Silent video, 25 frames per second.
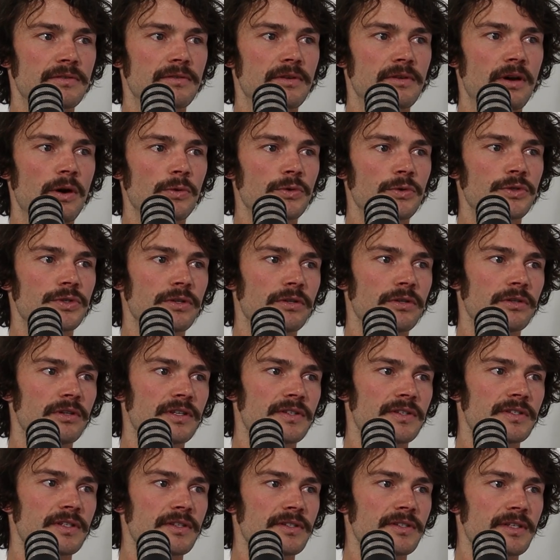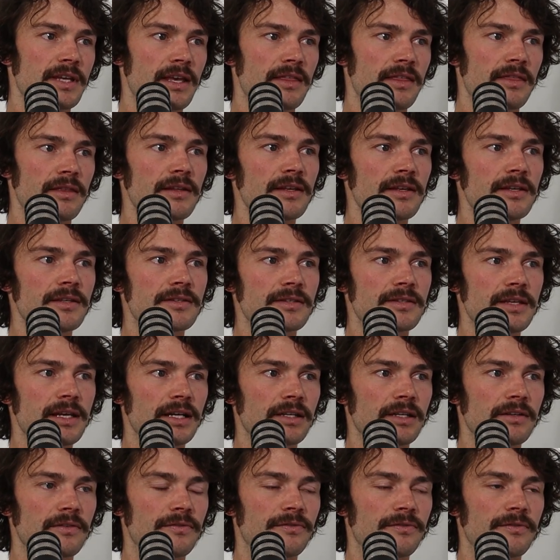ultra distance athletes out
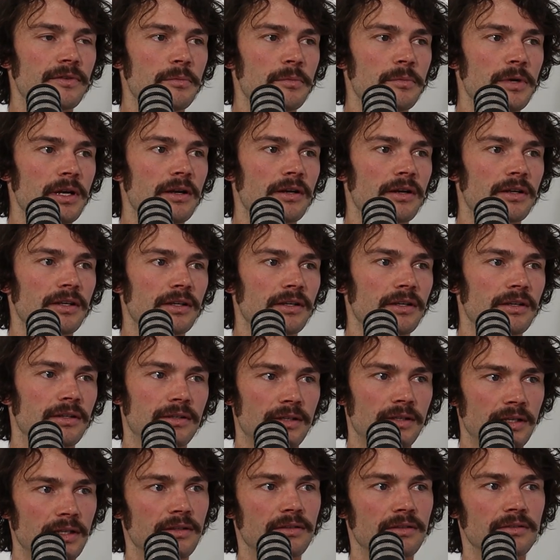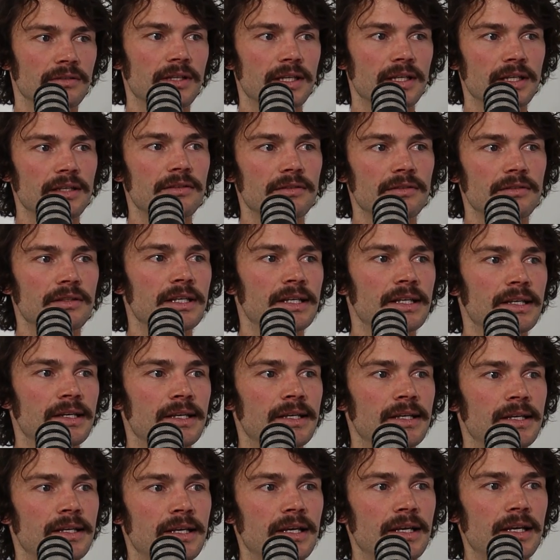of America and like
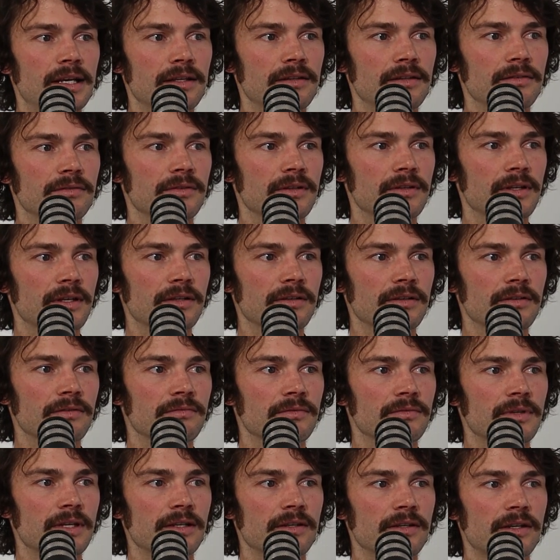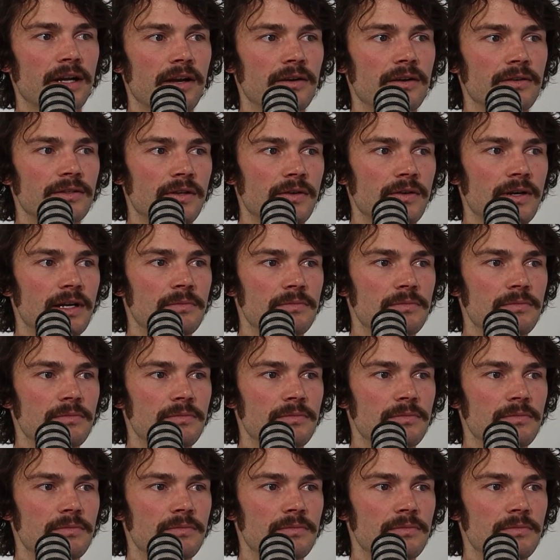in current times.